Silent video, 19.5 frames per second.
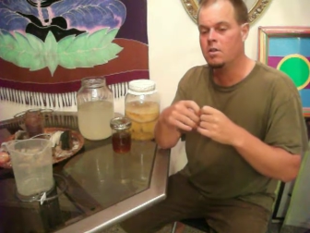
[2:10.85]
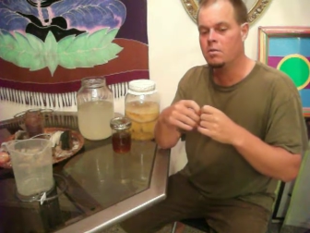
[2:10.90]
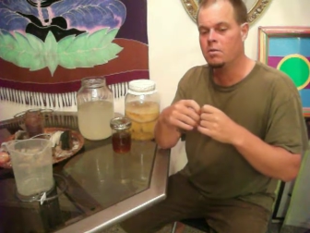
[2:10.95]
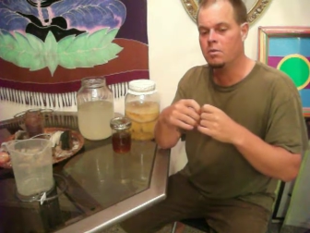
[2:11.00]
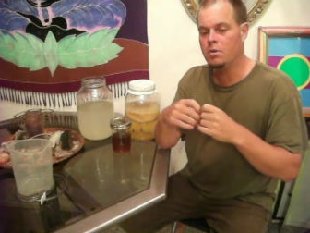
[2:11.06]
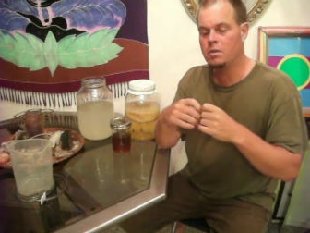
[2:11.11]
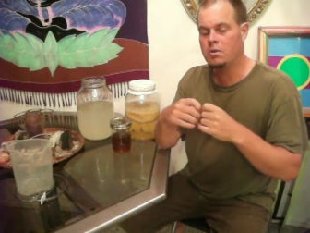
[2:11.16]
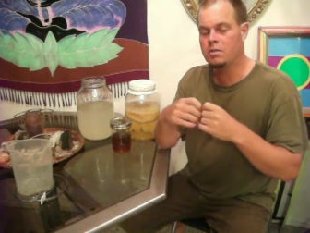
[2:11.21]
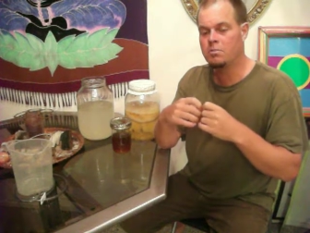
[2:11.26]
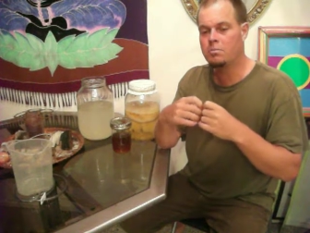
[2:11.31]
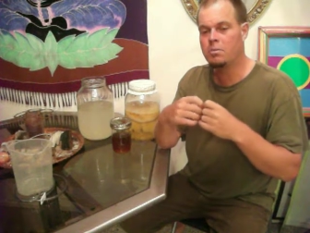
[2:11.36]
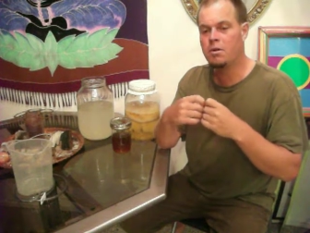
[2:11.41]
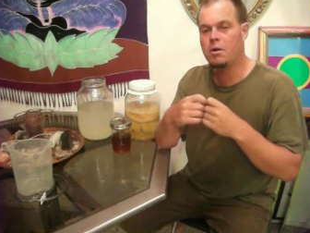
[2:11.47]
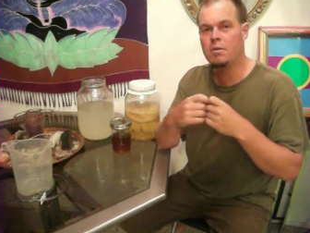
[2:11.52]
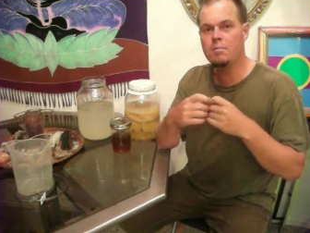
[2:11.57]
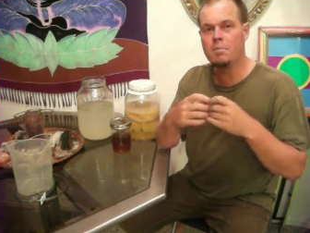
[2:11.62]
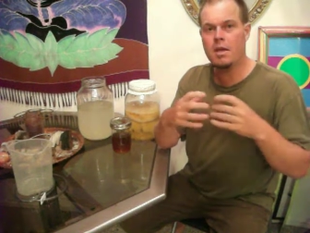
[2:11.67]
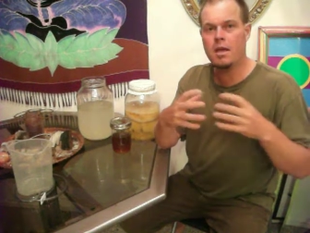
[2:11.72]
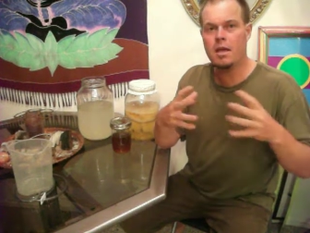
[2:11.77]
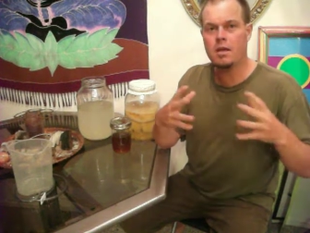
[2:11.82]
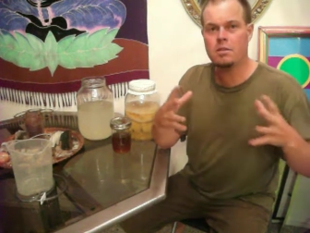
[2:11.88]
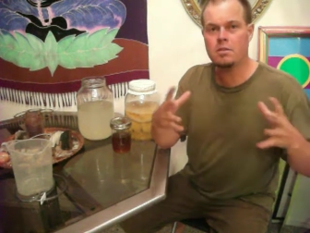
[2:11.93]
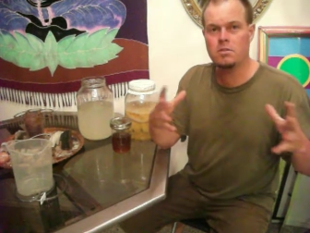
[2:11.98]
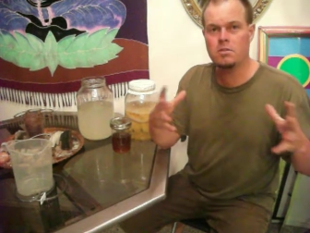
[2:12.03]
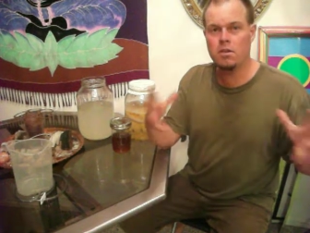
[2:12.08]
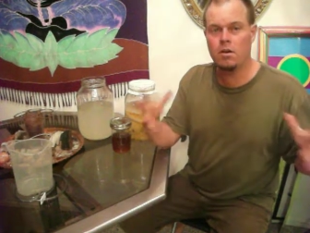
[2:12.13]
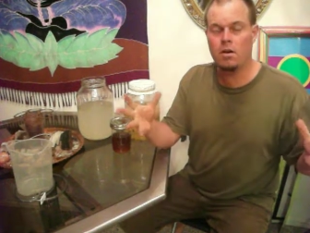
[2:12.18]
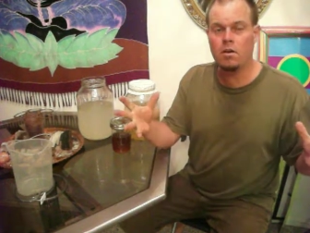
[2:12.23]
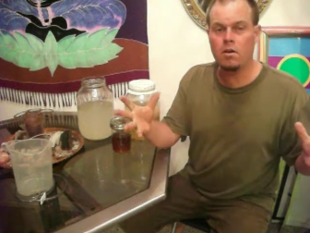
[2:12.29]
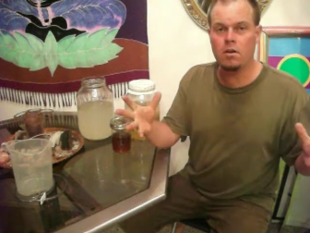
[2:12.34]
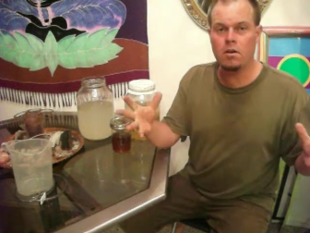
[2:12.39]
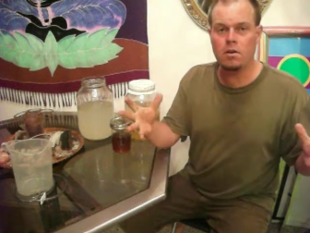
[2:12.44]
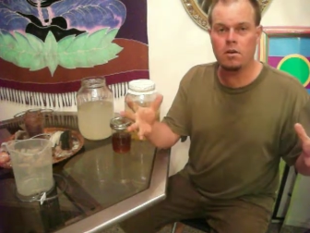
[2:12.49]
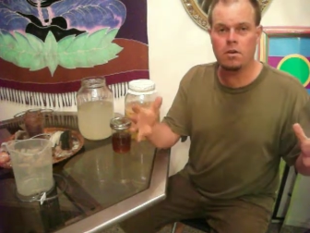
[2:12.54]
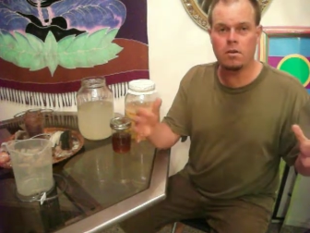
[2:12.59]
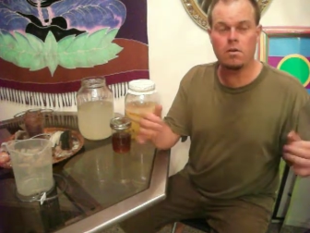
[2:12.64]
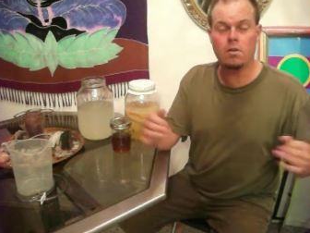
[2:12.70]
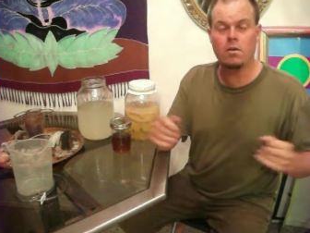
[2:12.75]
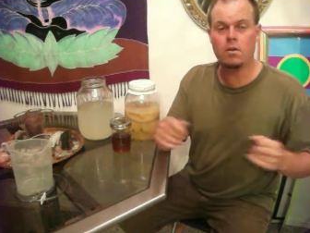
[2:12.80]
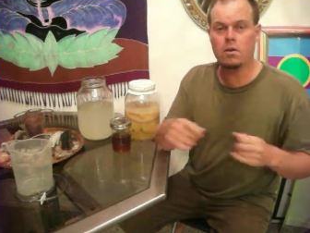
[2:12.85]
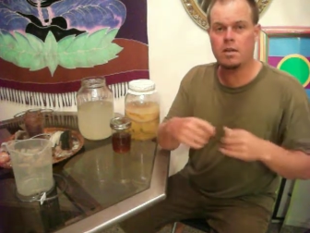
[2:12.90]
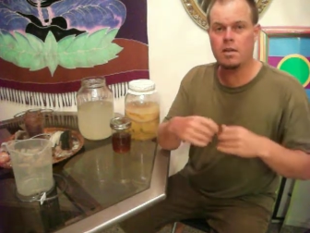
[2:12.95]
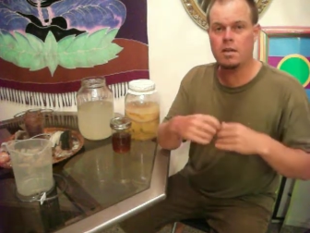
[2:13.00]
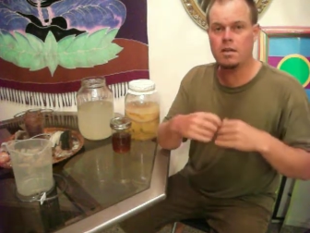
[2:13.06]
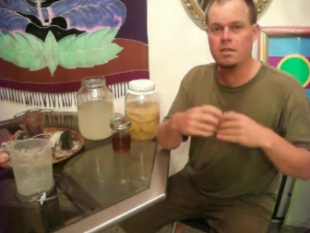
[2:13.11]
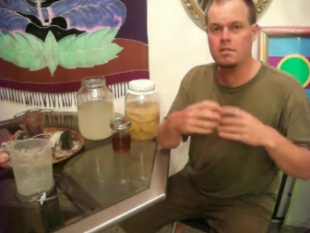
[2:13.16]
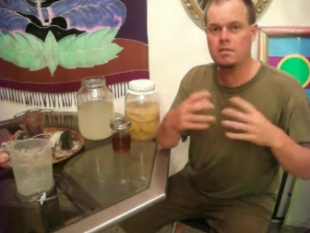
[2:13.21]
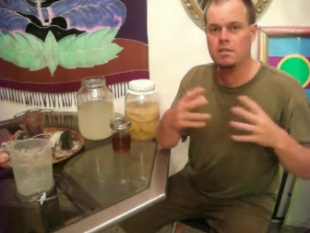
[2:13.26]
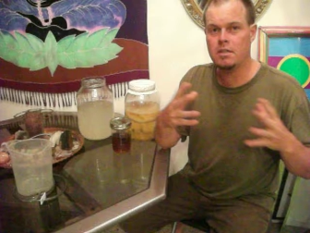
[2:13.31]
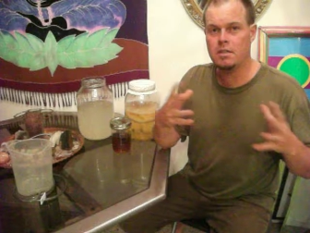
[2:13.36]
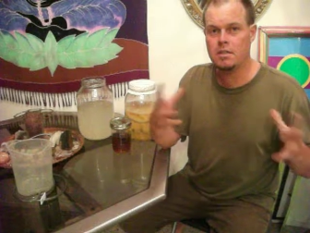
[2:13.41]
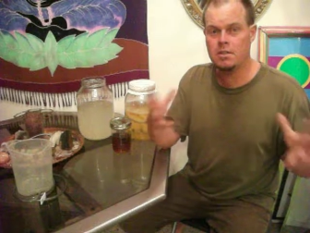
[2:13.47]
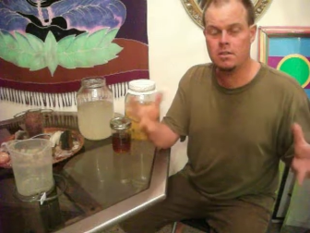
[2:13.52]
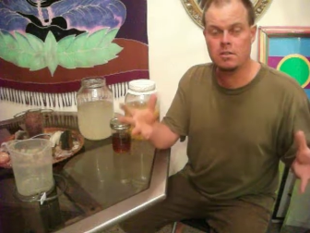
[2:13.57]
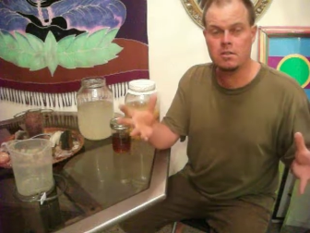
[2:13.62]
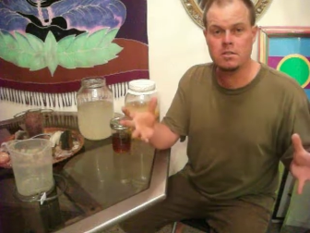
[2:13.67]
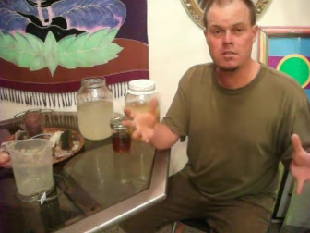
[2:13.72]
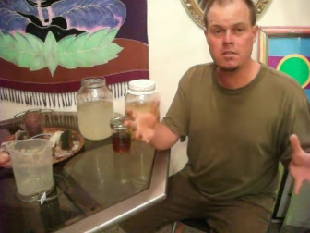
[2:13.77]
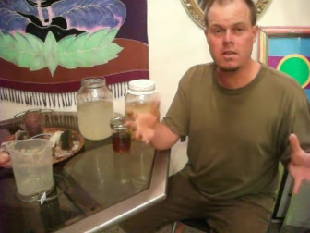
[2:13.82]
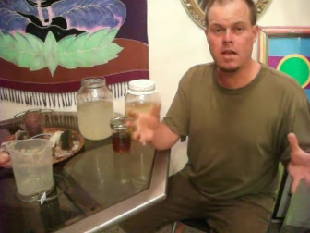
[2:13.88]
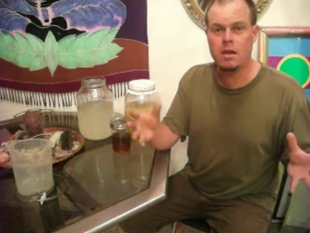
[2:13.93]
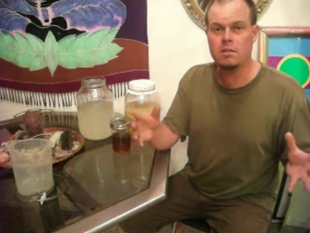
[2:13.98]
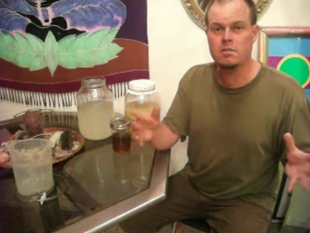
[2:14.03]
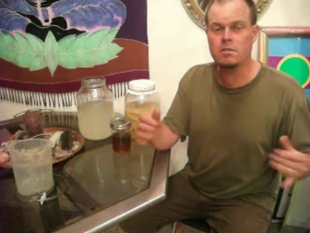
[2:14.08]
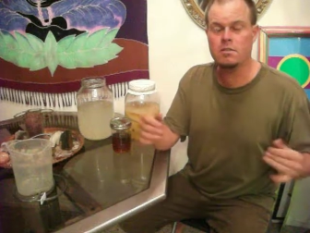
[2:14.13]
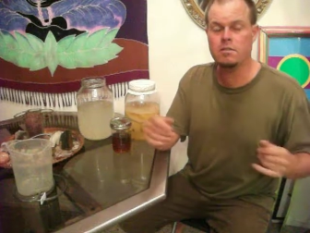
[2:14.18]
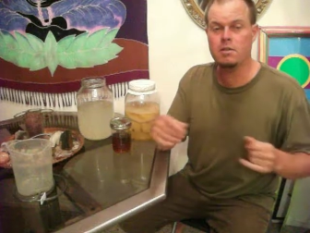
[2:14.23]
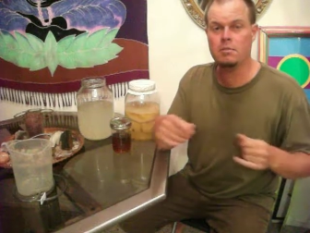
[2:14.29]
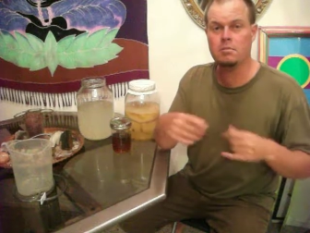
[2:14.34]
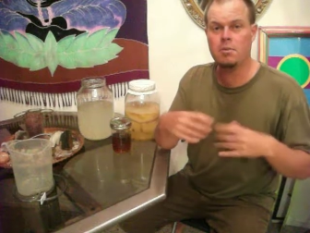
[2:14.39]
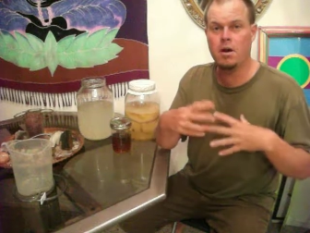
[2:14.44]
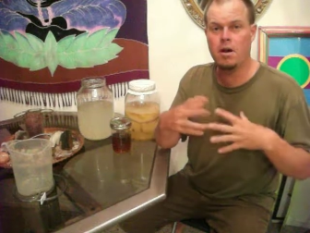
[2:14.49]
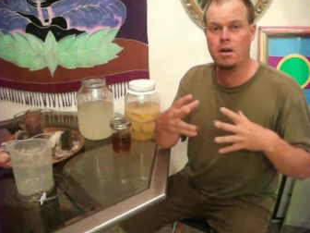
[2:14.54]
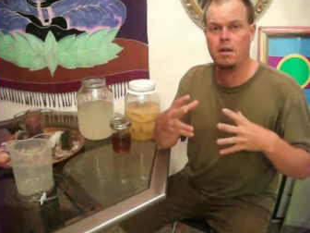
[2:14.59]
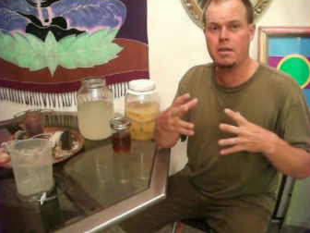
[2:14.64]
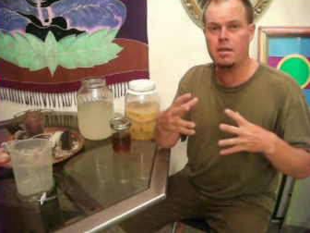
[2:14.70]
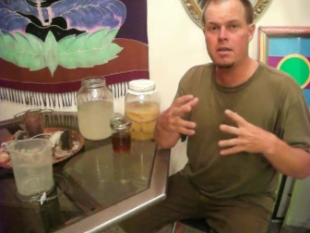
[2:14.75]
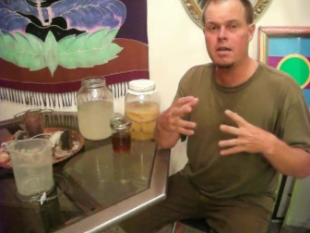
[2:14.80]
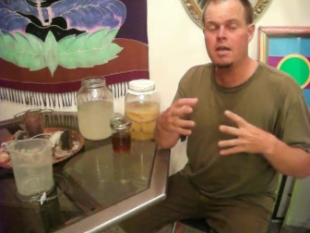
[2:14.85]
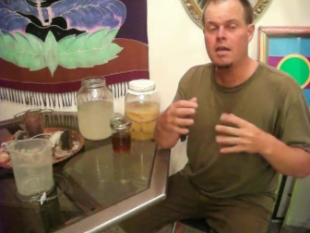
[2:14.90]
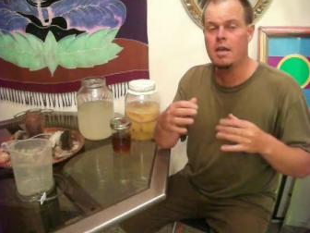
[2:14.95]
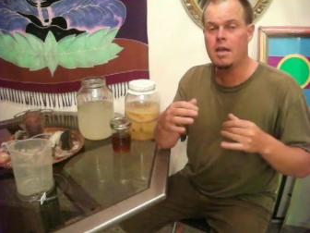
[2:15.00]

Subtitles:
which permeates all your organs and your cells of your body,